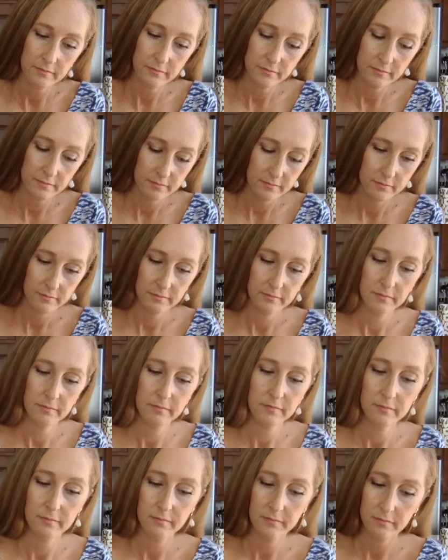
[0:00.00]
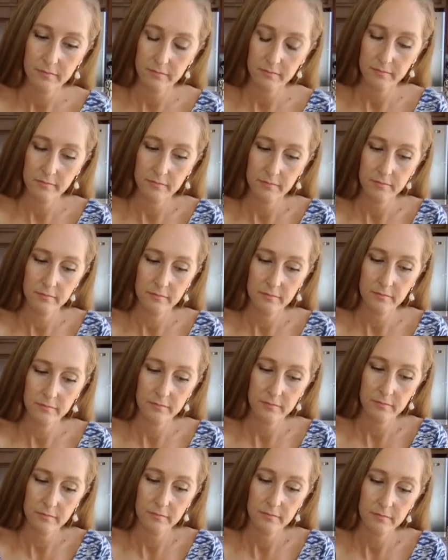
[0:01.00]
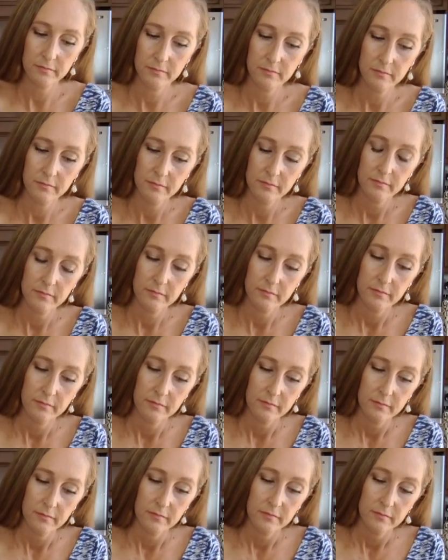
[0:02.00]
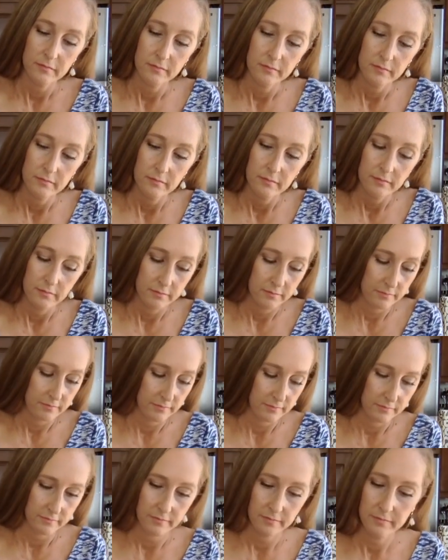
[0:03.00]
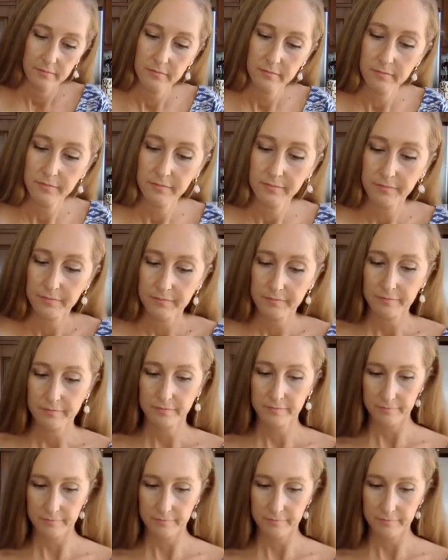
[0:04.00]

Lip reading: Nothing is said.